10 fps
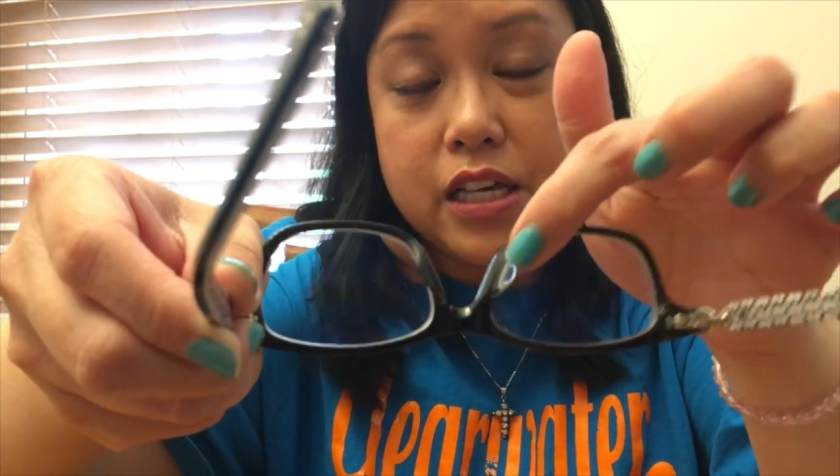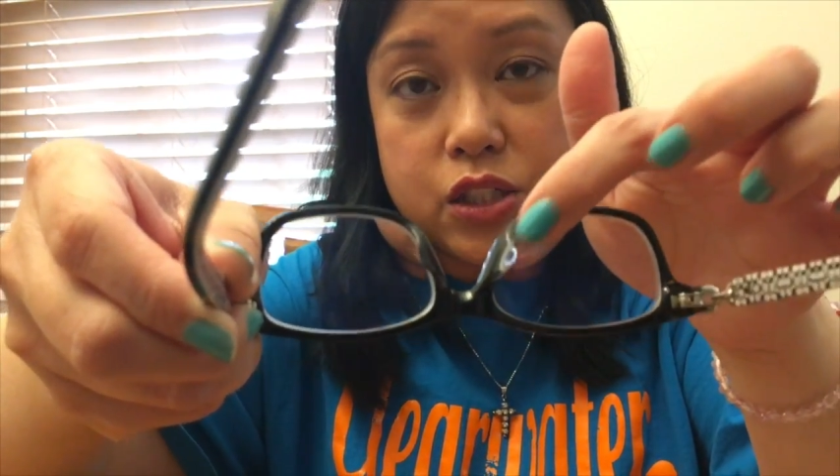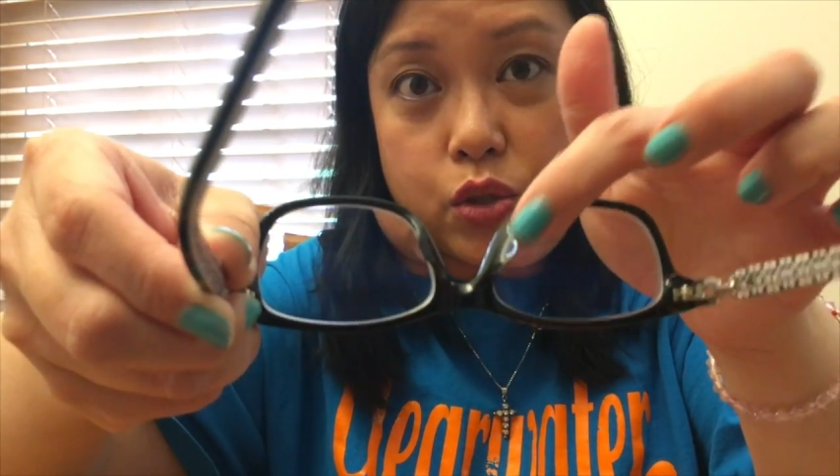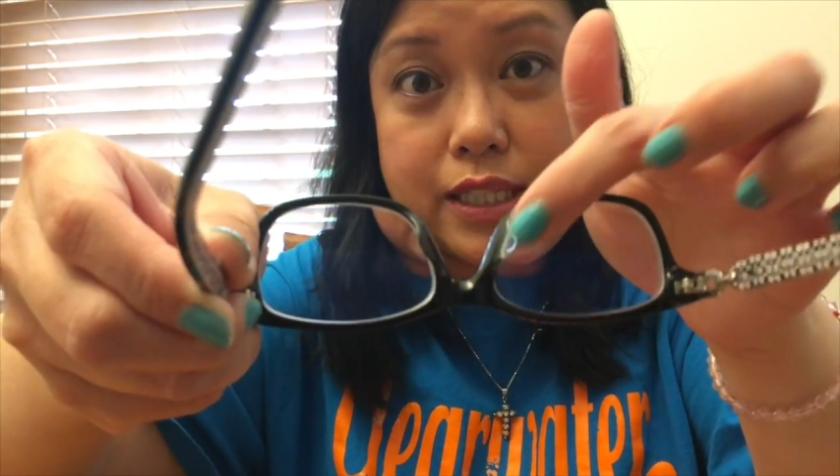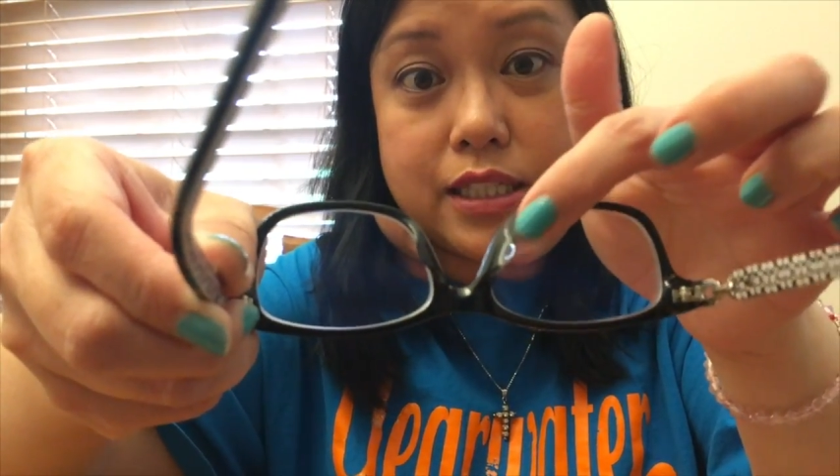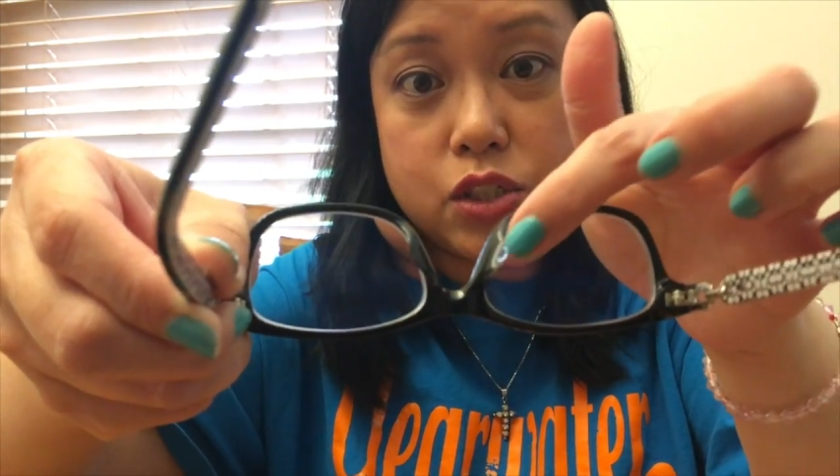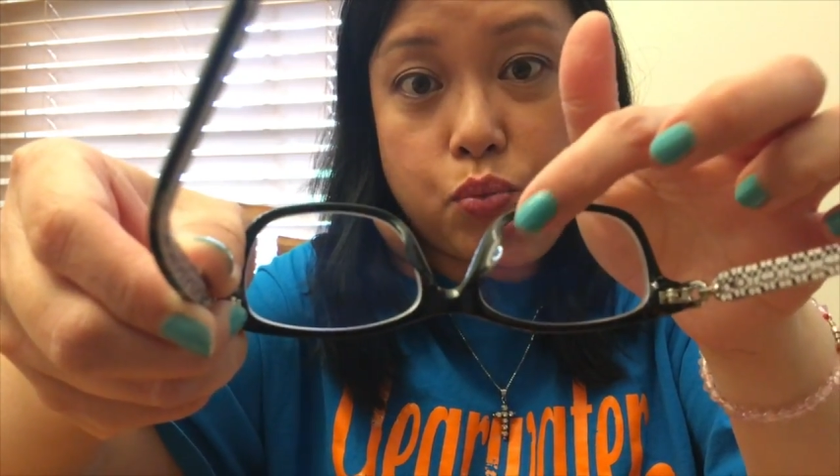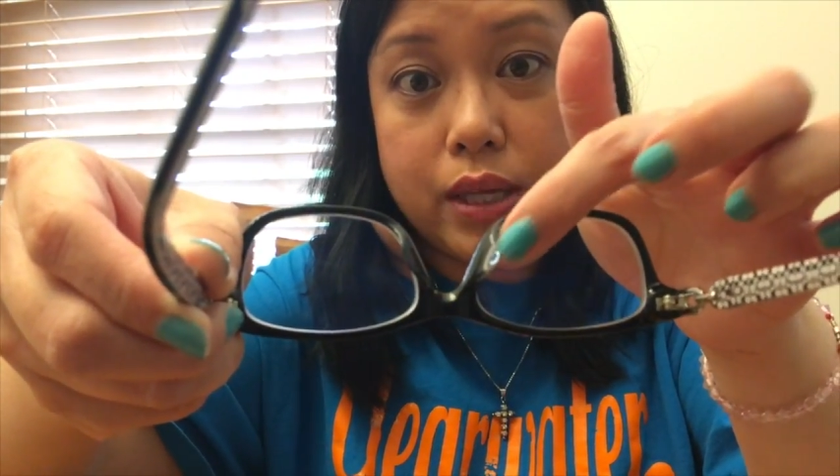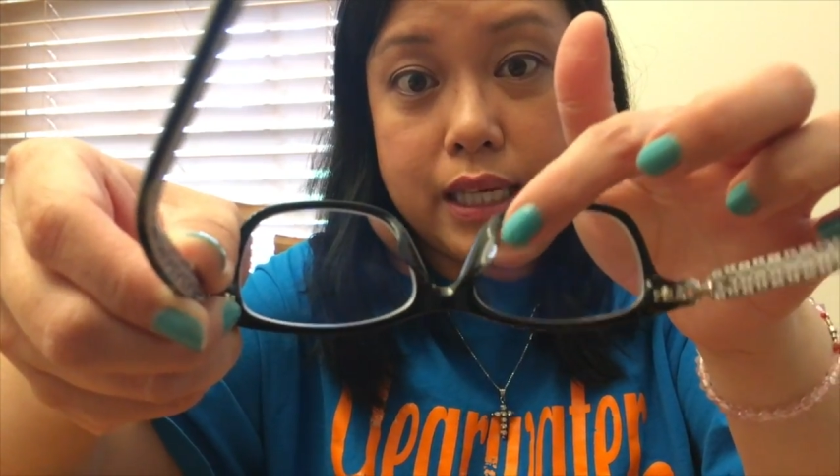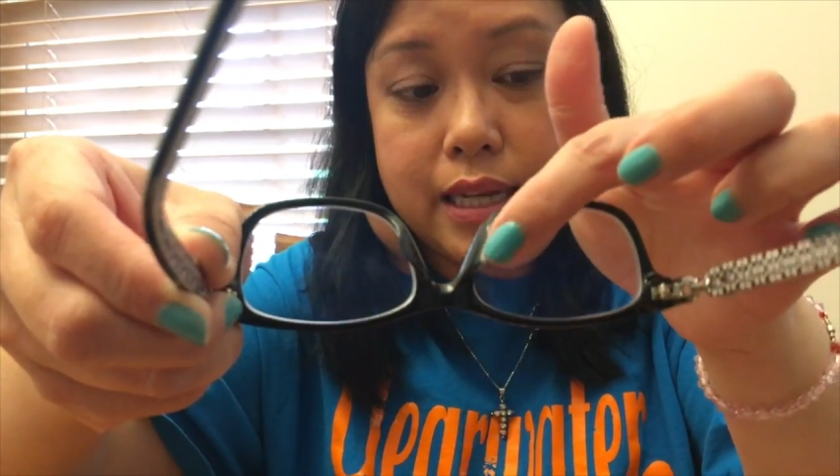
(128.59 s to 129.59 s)
So this is
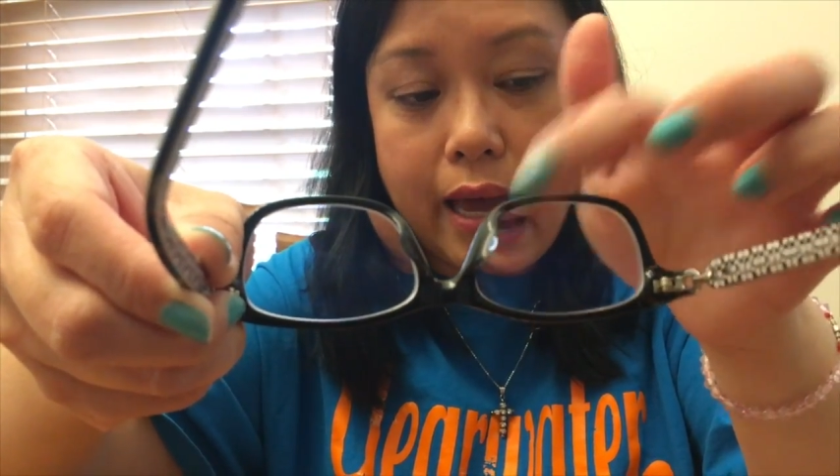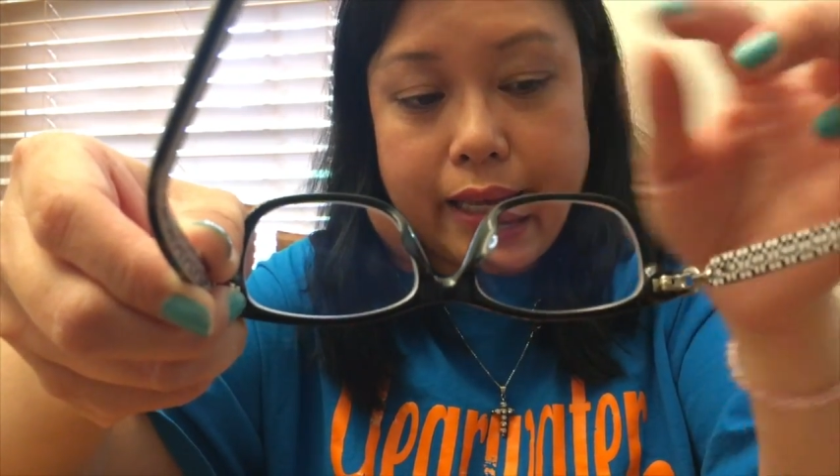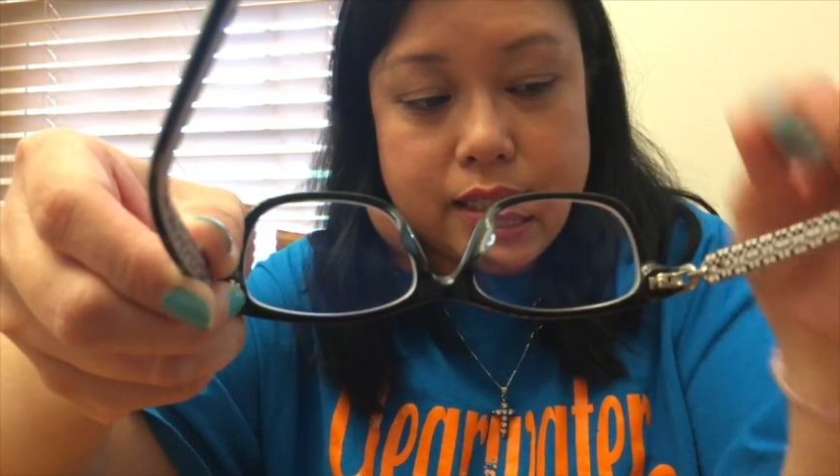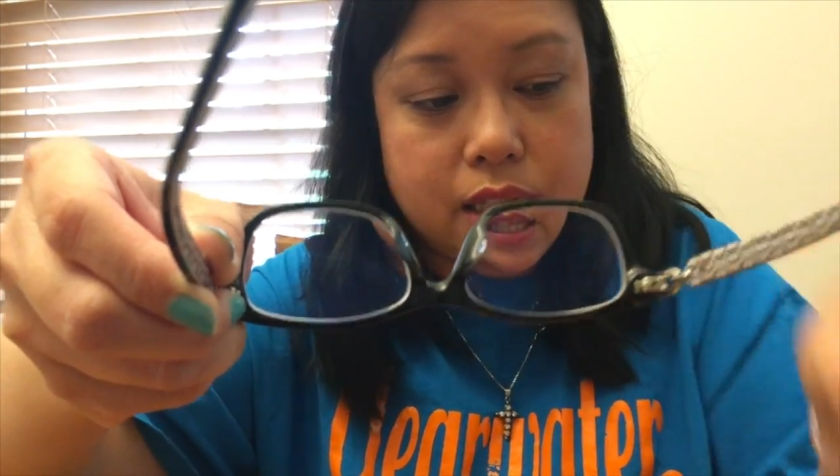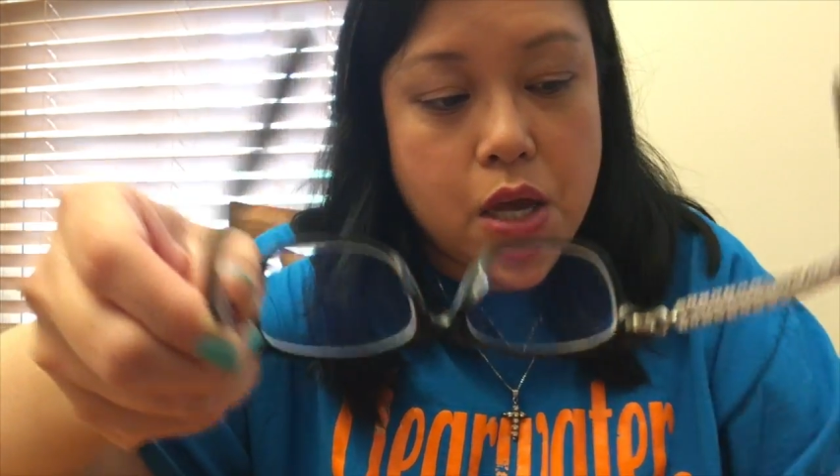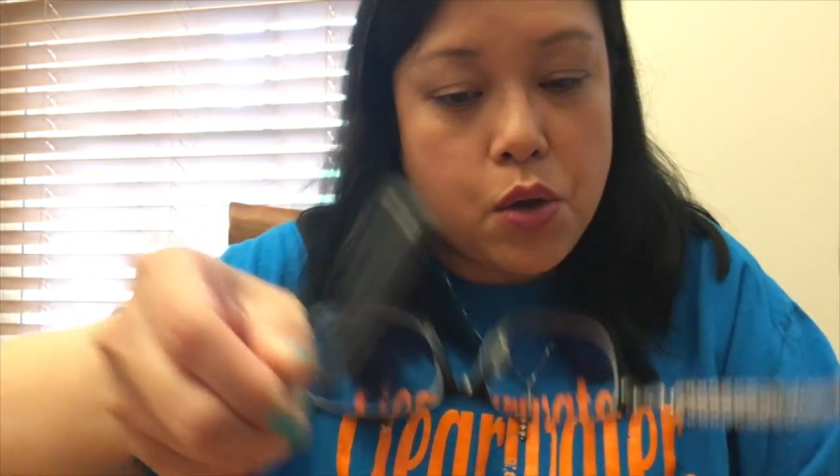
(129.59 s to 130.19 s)
really nice